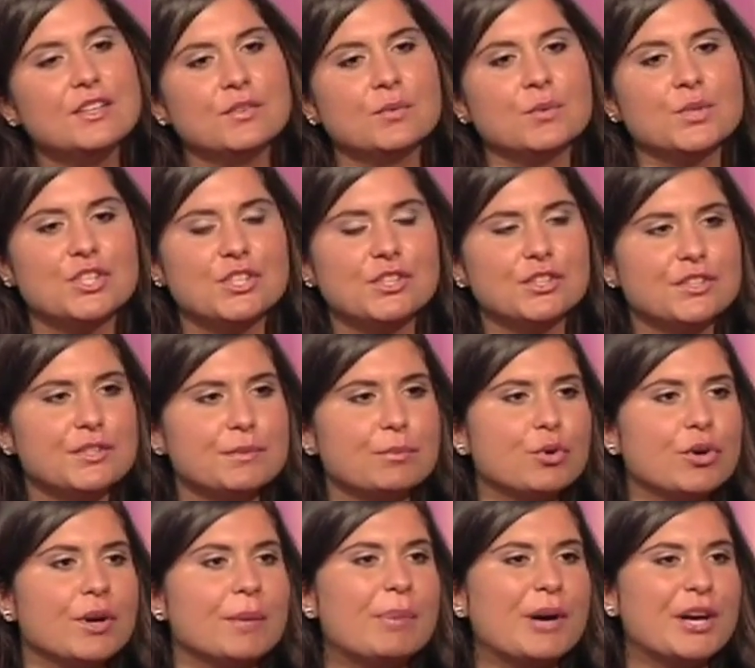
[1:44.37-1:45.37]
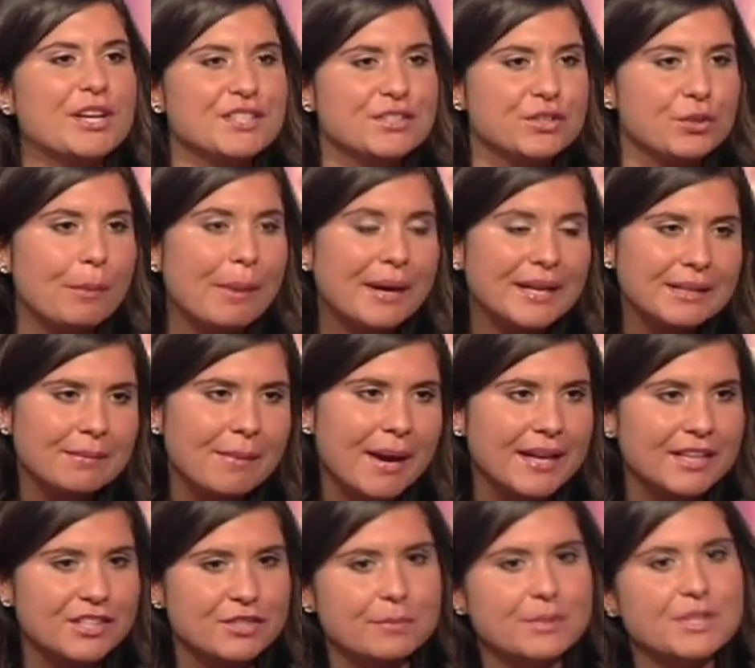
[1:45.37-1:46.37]
which looks more at personal money
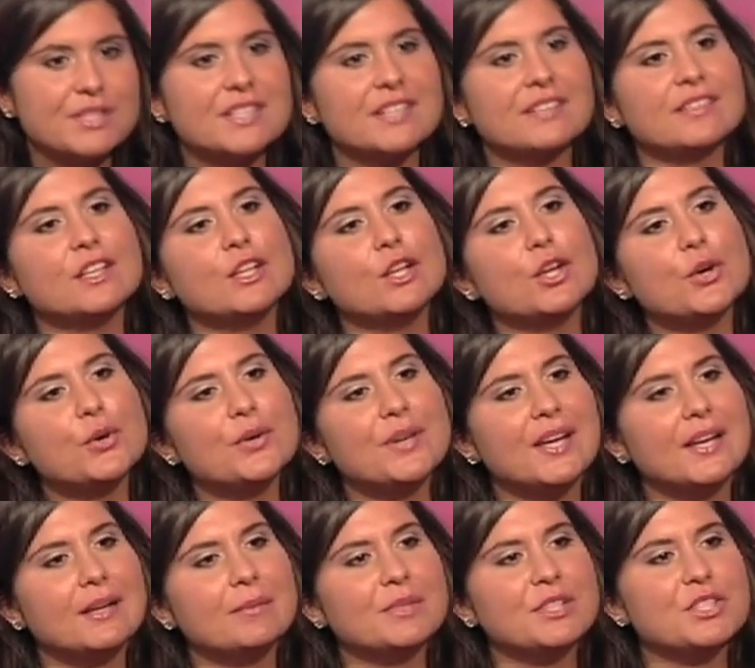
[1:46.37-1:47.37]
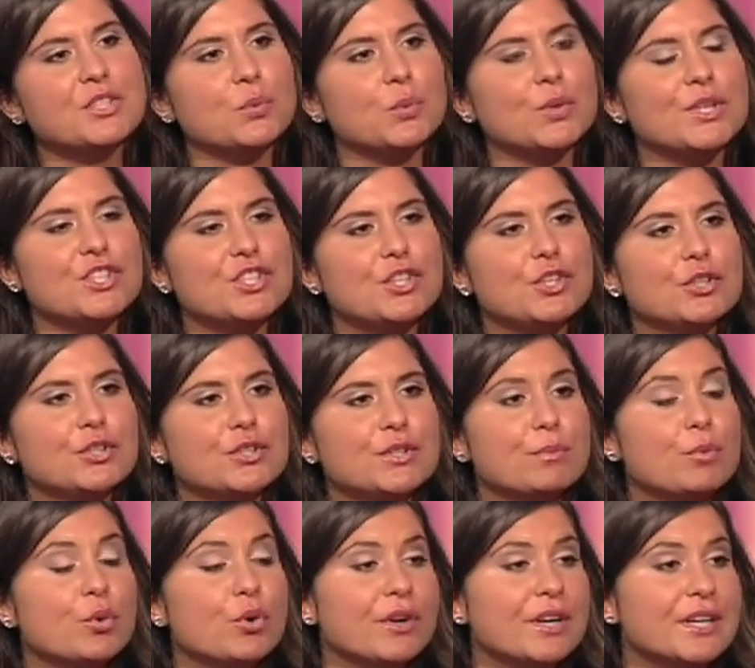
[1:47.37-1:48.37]
management, and the loan element, which looks
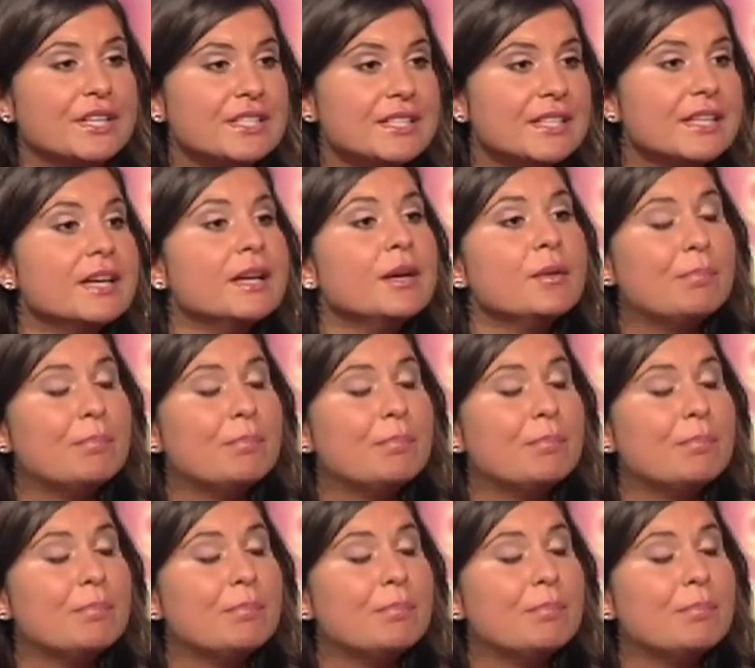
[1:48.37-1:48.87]
more at